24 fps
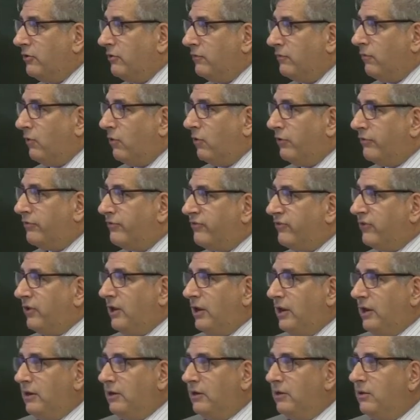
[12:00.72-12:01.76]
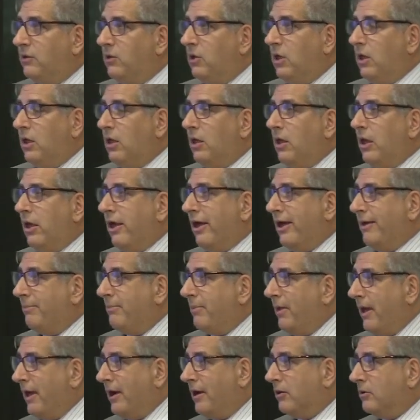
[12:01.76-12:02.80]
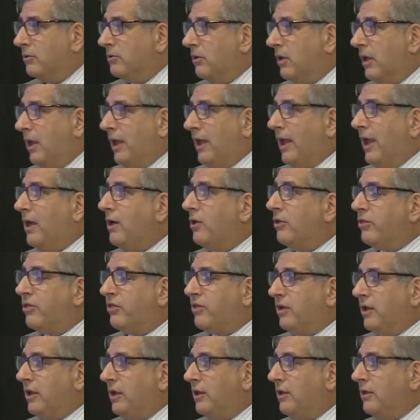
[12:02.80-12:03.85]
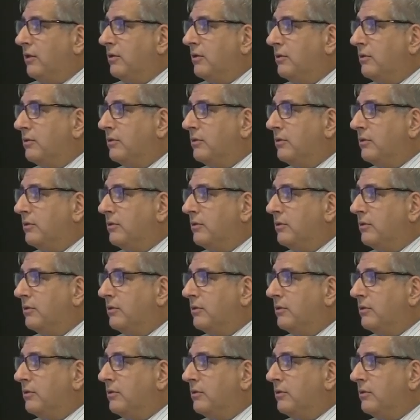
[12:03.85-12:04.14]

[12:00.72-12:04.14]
you've all seen about a healthy